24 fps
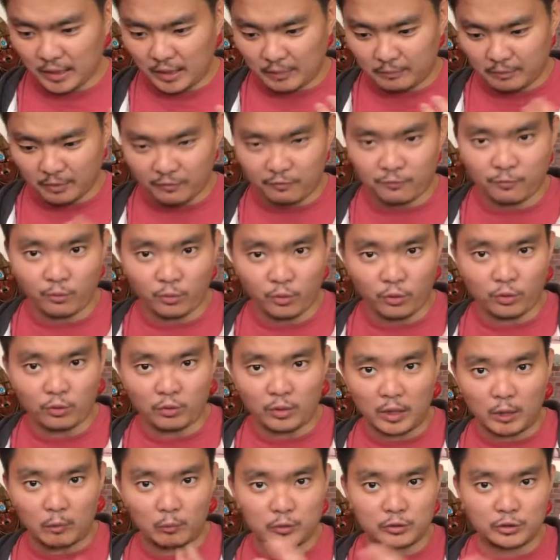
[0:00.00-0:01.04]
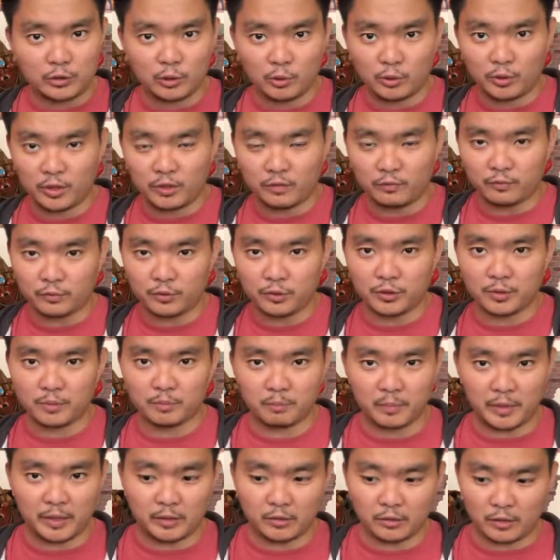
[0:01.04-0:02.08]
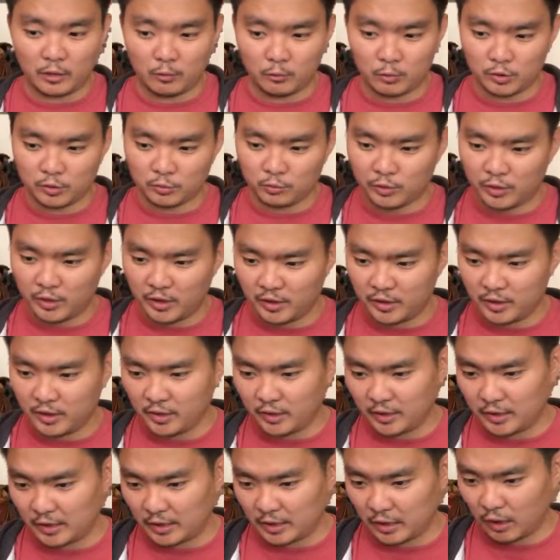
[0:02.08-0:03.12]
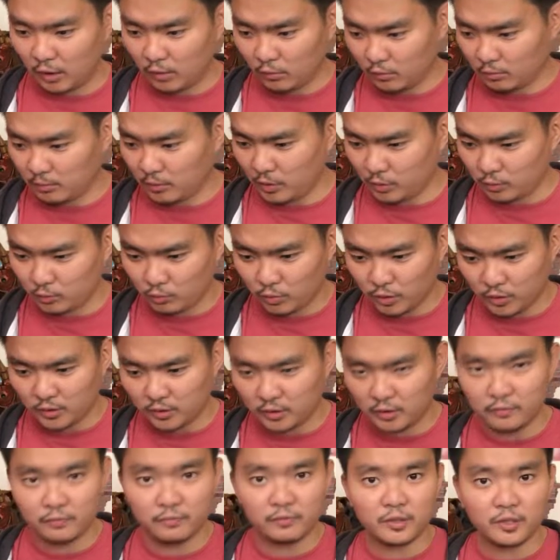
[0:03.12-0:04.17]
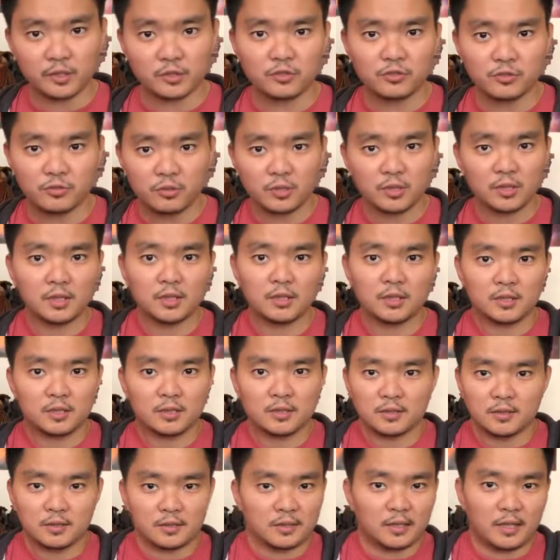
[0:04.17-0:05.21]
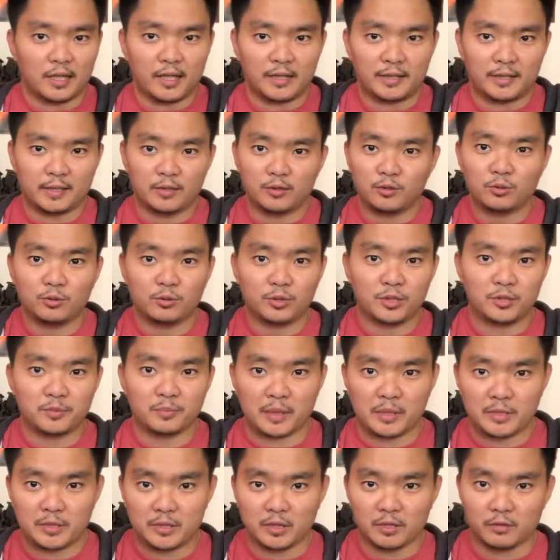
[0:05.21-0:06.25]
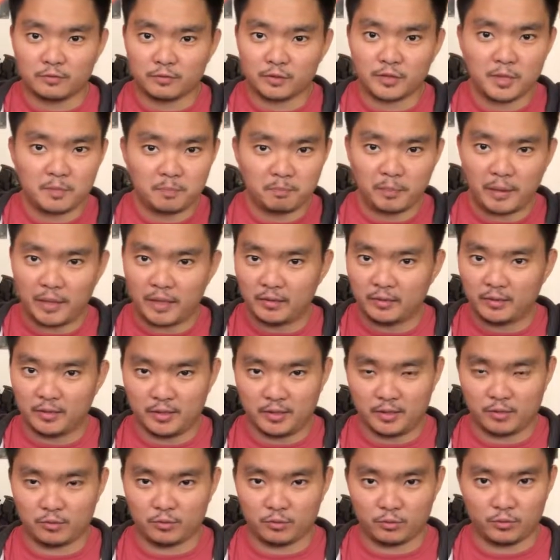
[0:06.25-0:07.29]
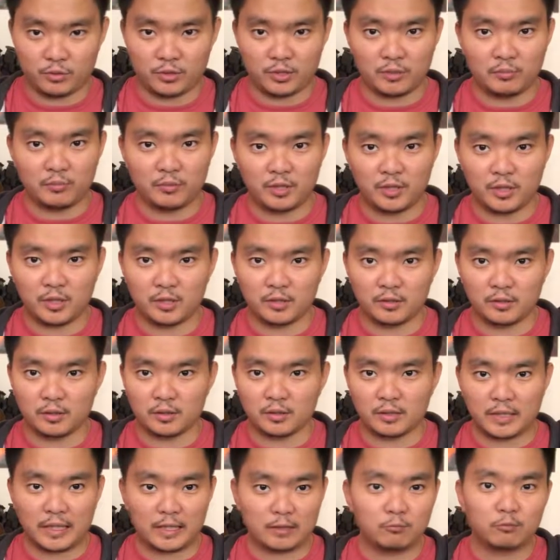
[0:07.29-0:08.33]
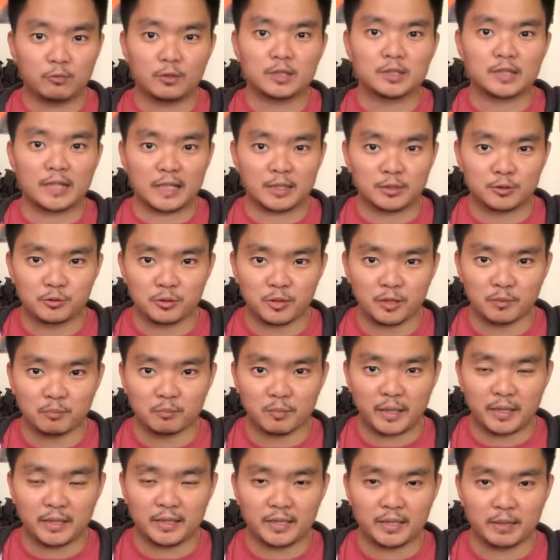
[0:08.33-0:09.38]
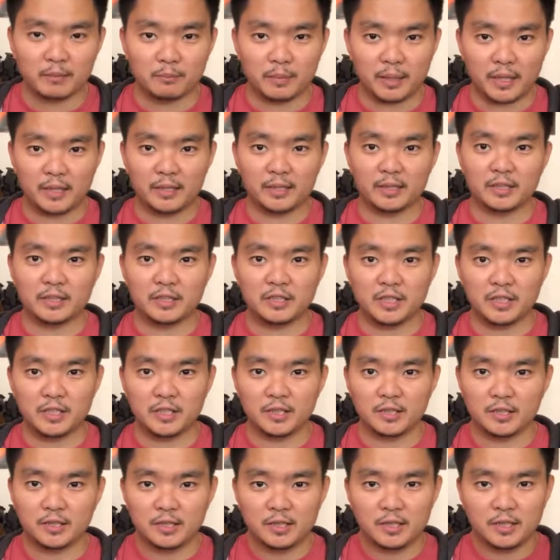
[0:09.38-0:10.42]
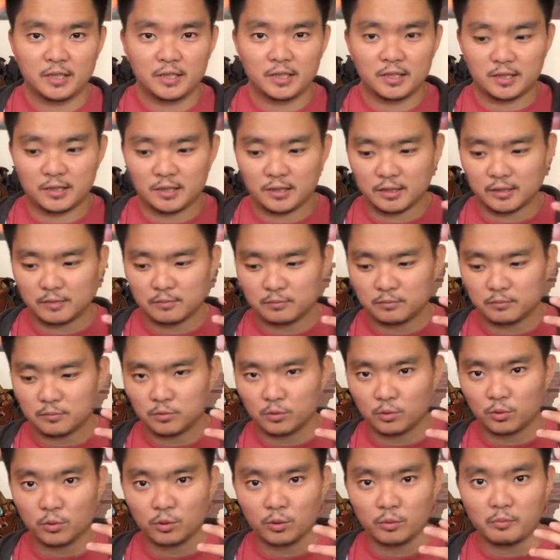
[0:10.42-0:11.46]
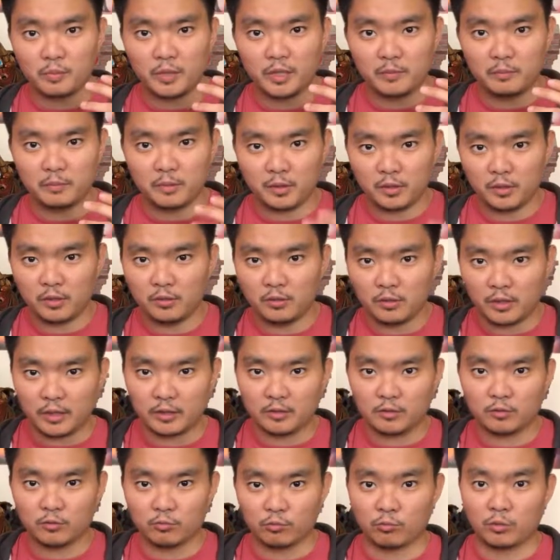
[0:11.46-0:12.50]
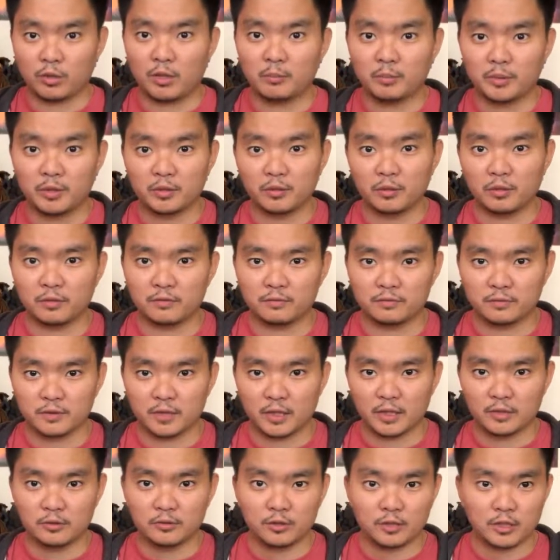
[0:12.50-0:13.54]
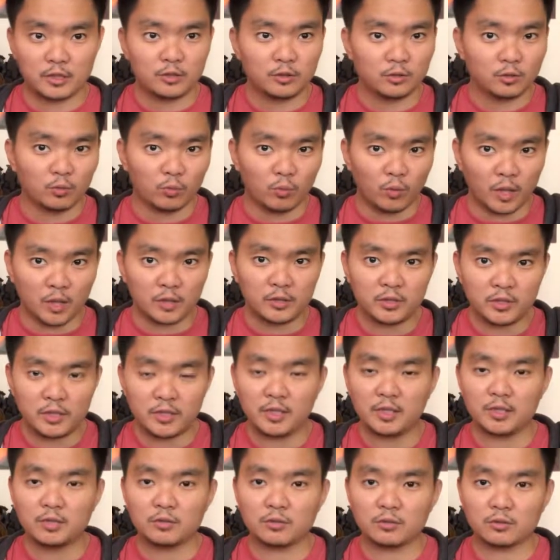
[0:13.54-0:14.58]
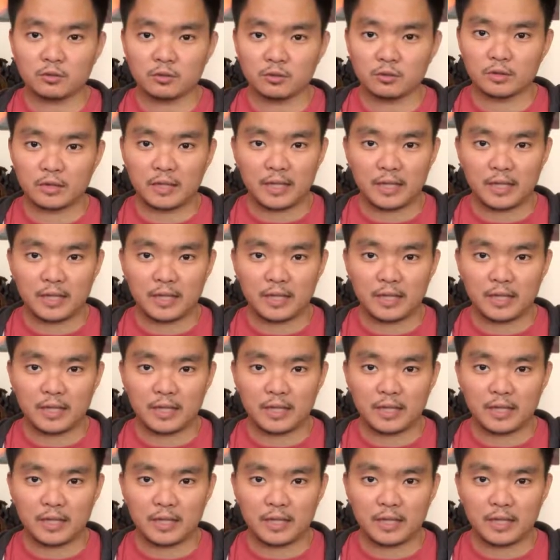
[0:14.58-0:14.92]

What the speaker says: before I was looking for some painter, I was really thinking, how about what if I can do this myself, repaint it or something? And that was actually a bad idea, or maybe like rub it off. I do not know what yet or